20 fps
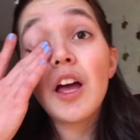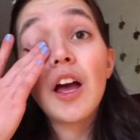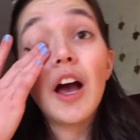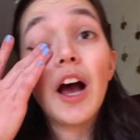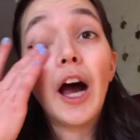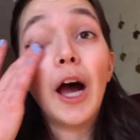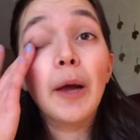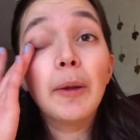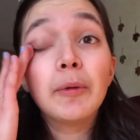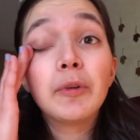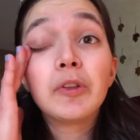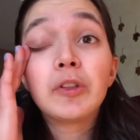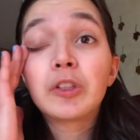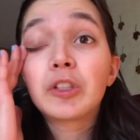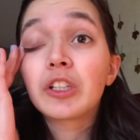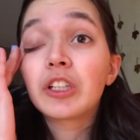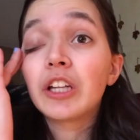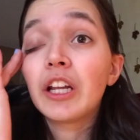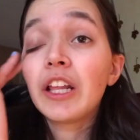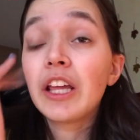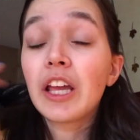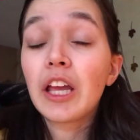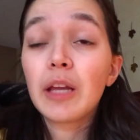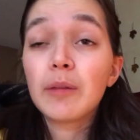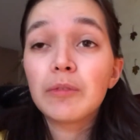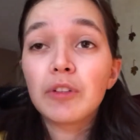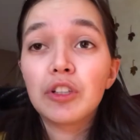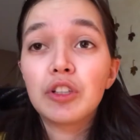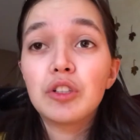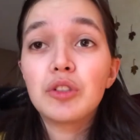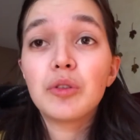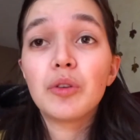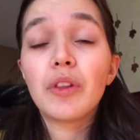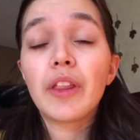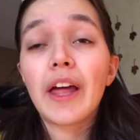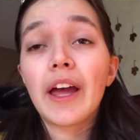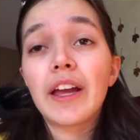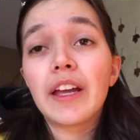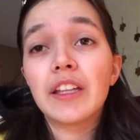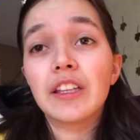I'm gonna aim to do
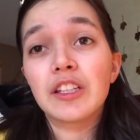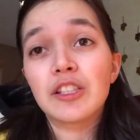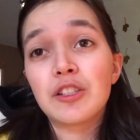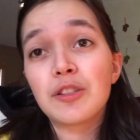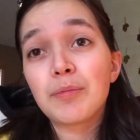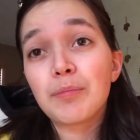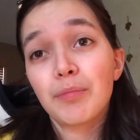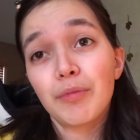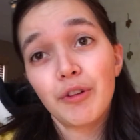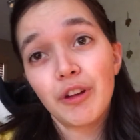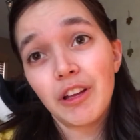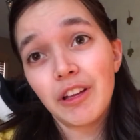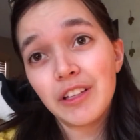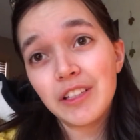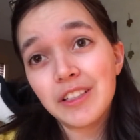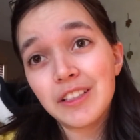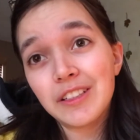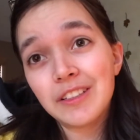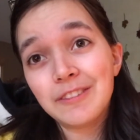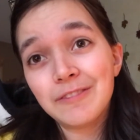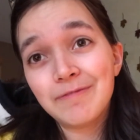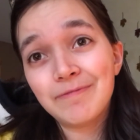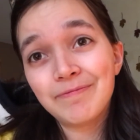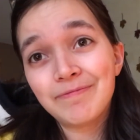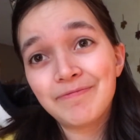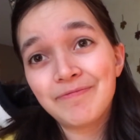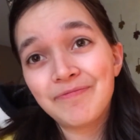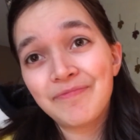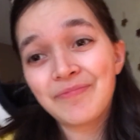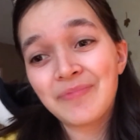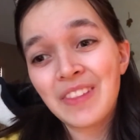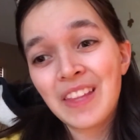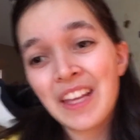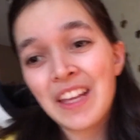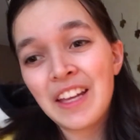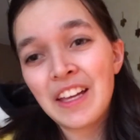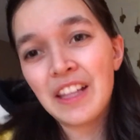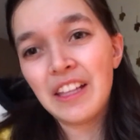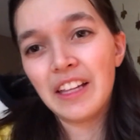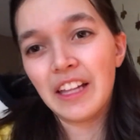that in the spring,
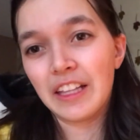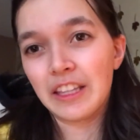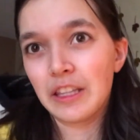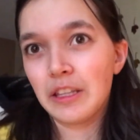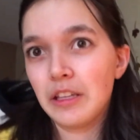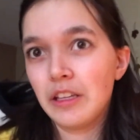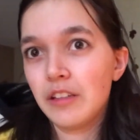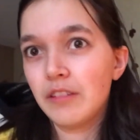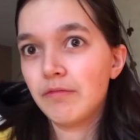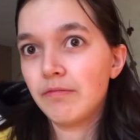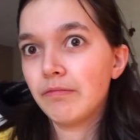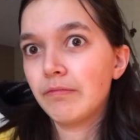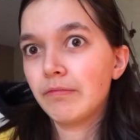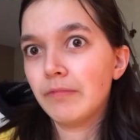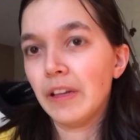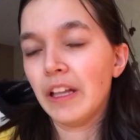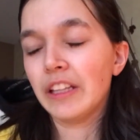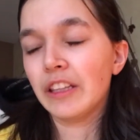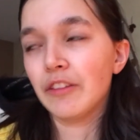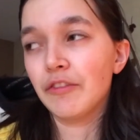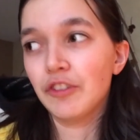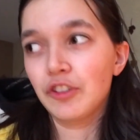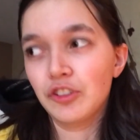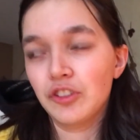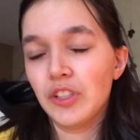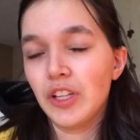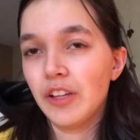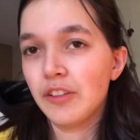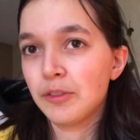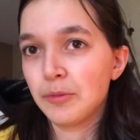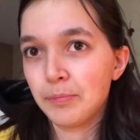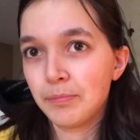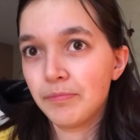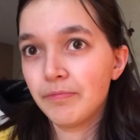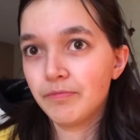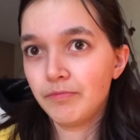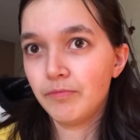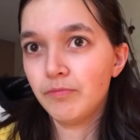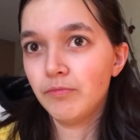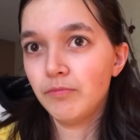like the first day of
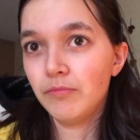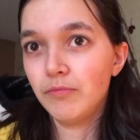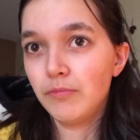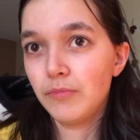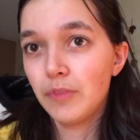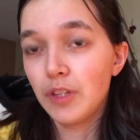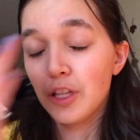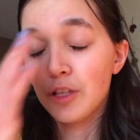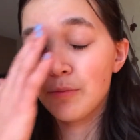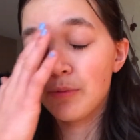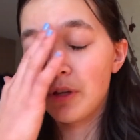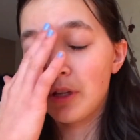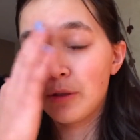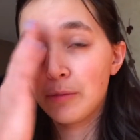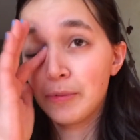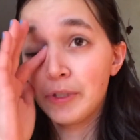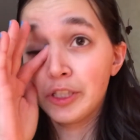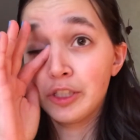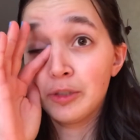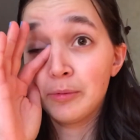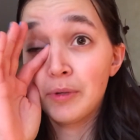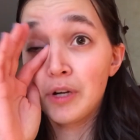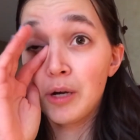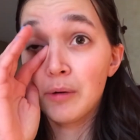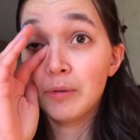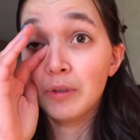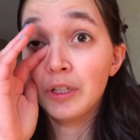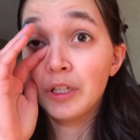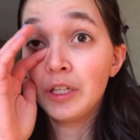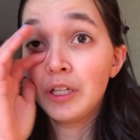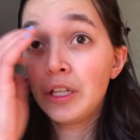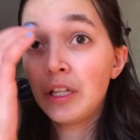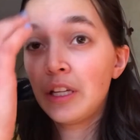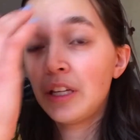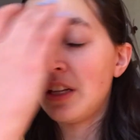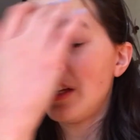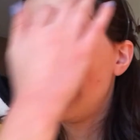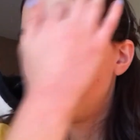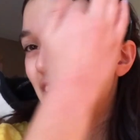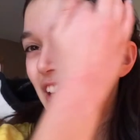the spring semester, probably
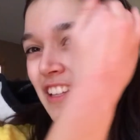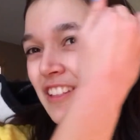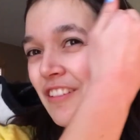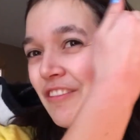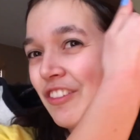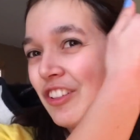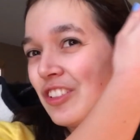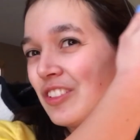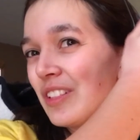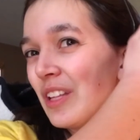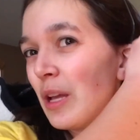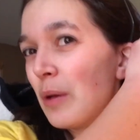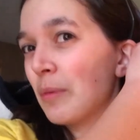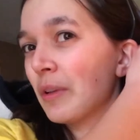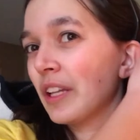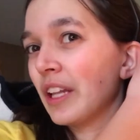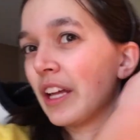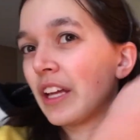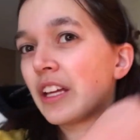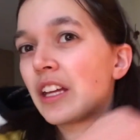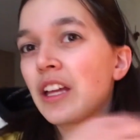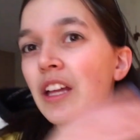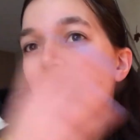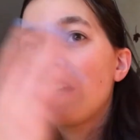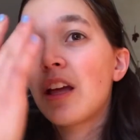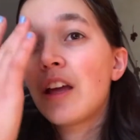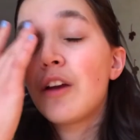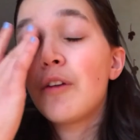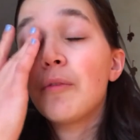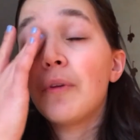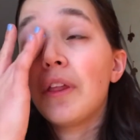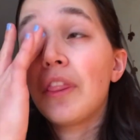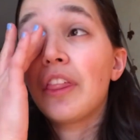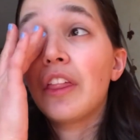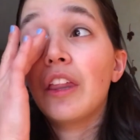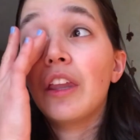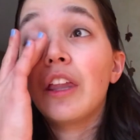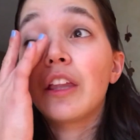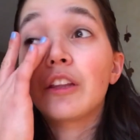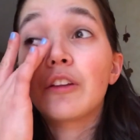not the first day, but like within
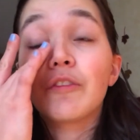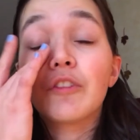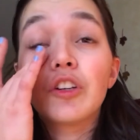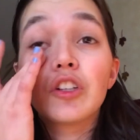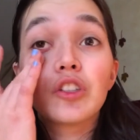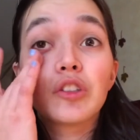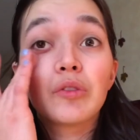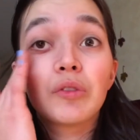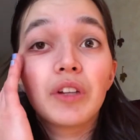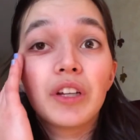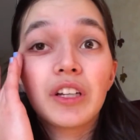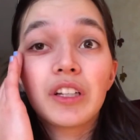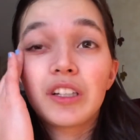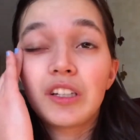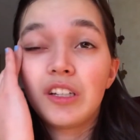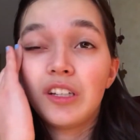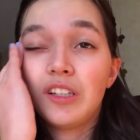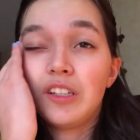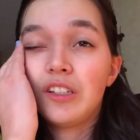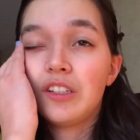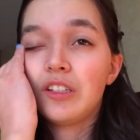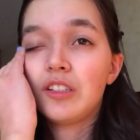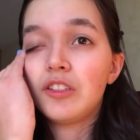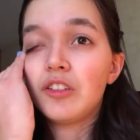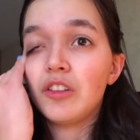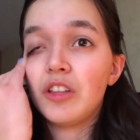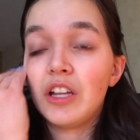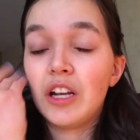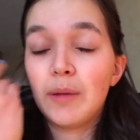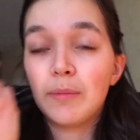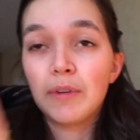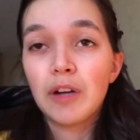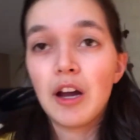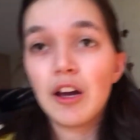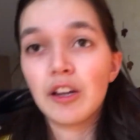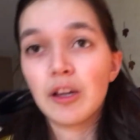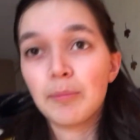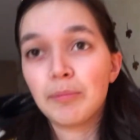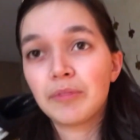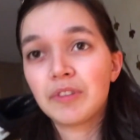like the first week. So then I'm caught
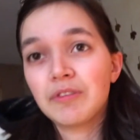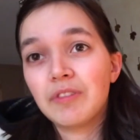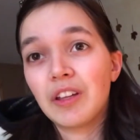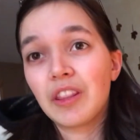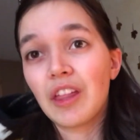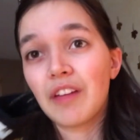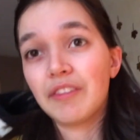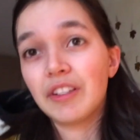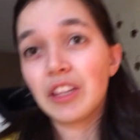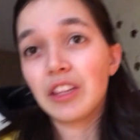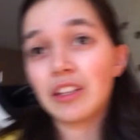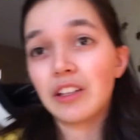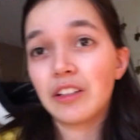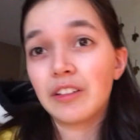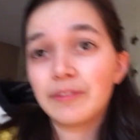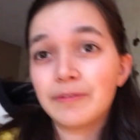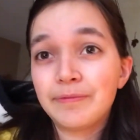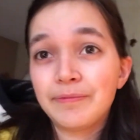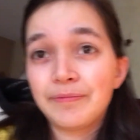up with everything.